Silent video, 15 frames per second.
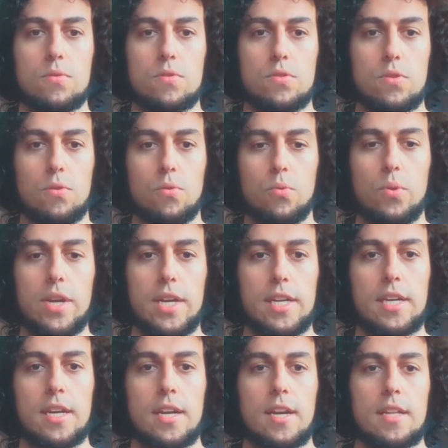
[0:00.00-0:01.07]
so
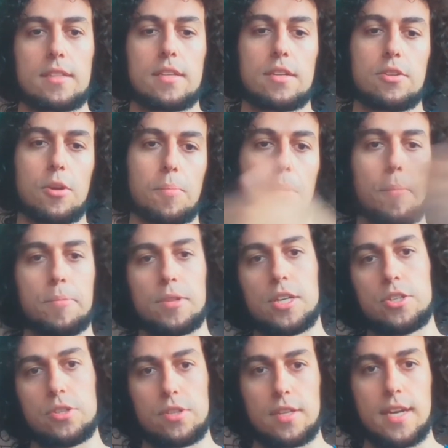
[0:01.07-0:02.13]
quick that your
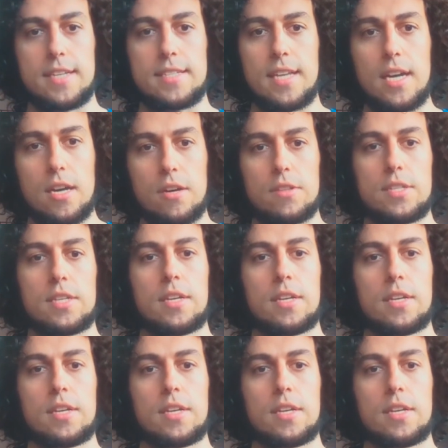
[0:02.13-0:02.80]
population dies out,